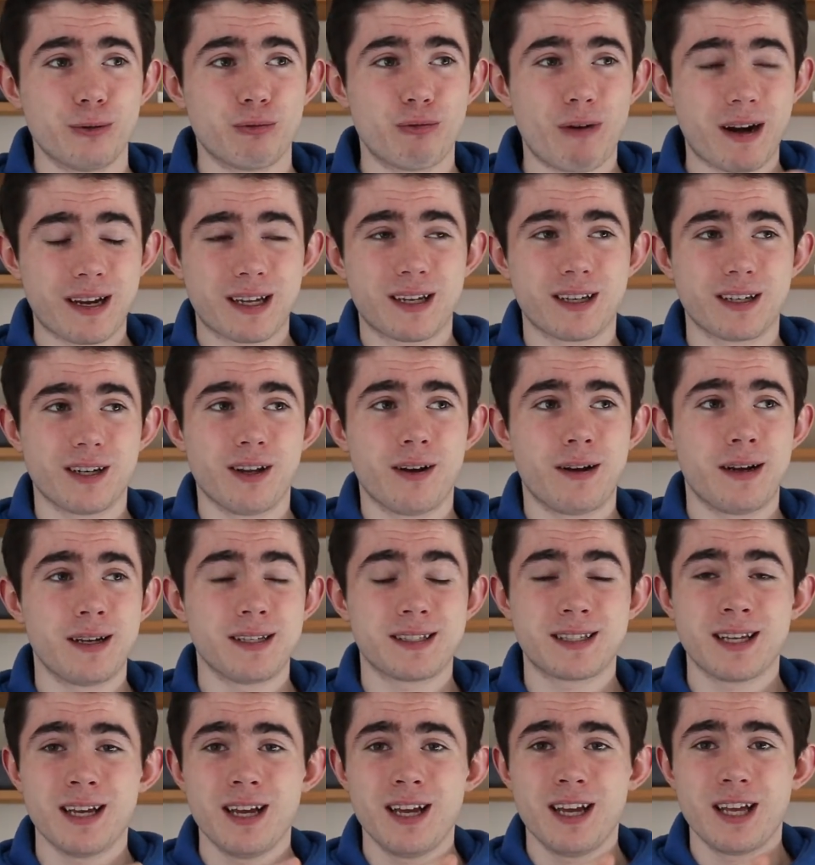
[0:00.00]

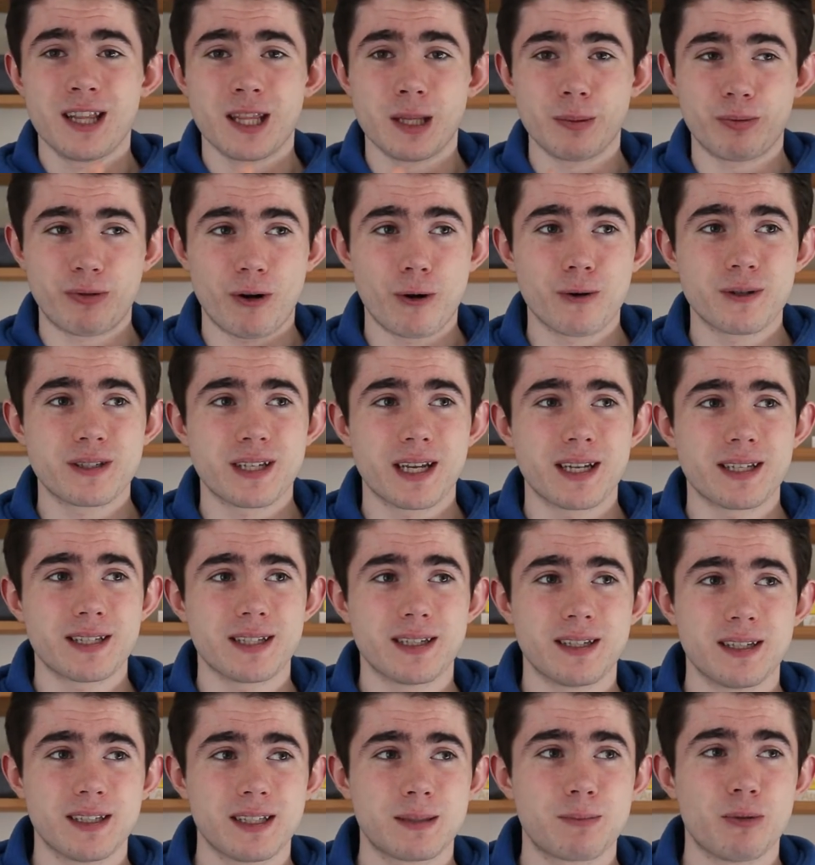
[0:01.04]
recognise the
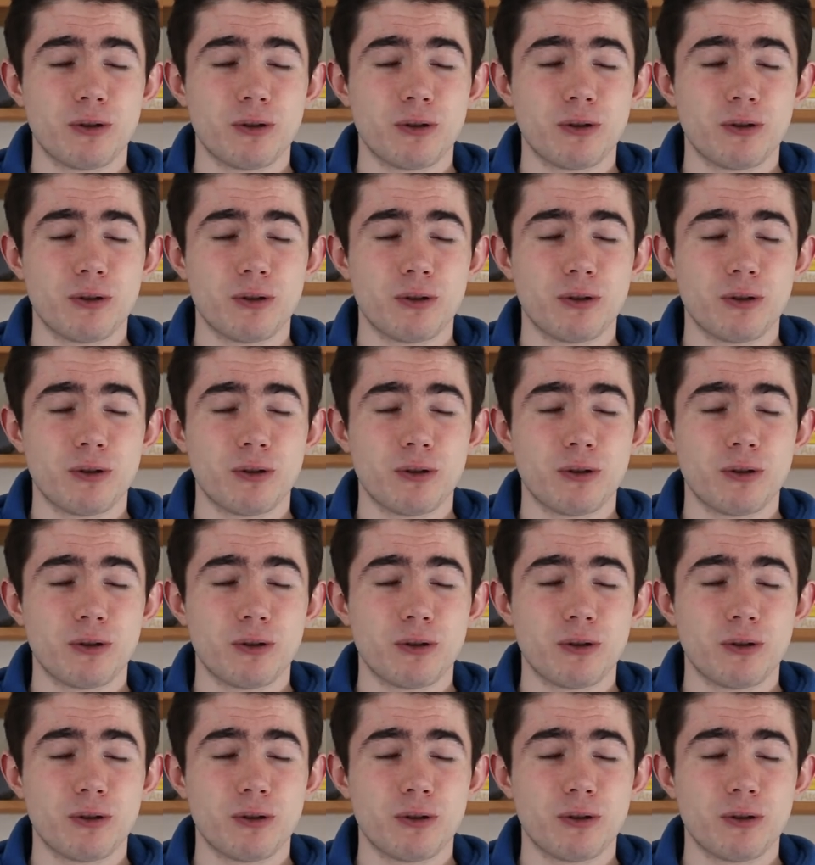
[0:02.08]
processes,